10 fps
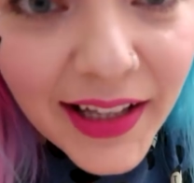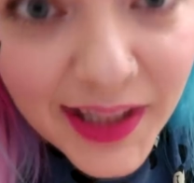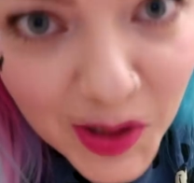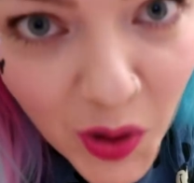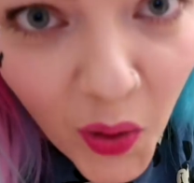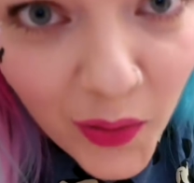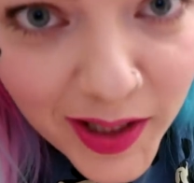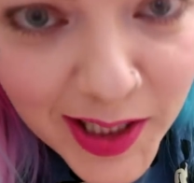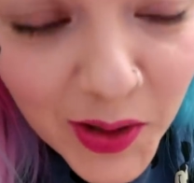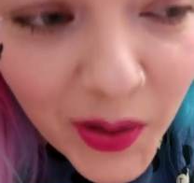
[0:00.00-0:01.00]
I did
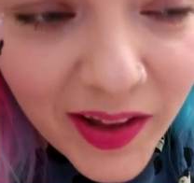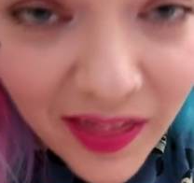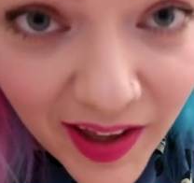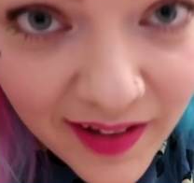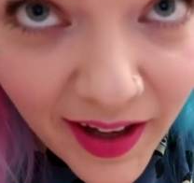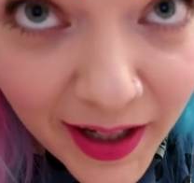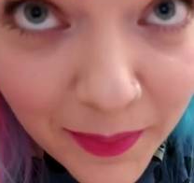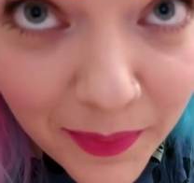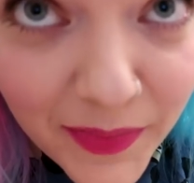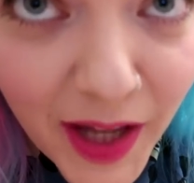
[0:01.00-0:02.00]
already look at this
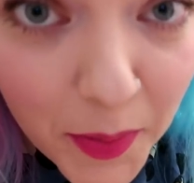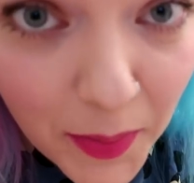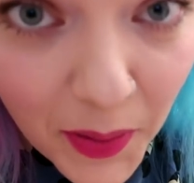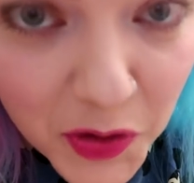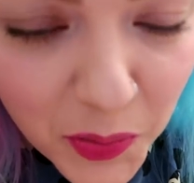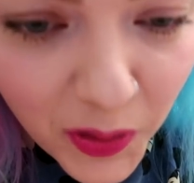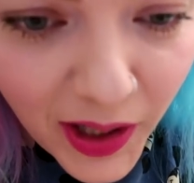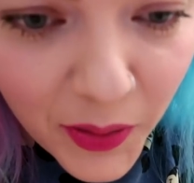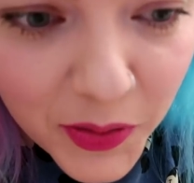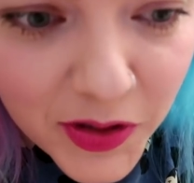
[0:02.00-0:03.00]
item that I'm about to pull
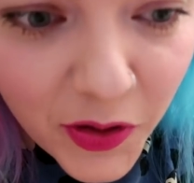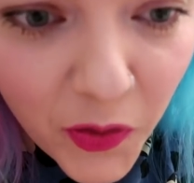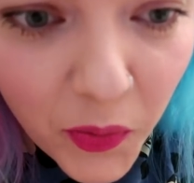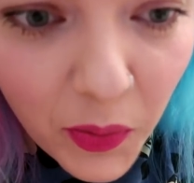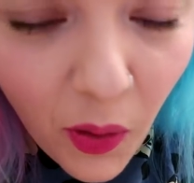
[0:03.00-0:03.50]
out because we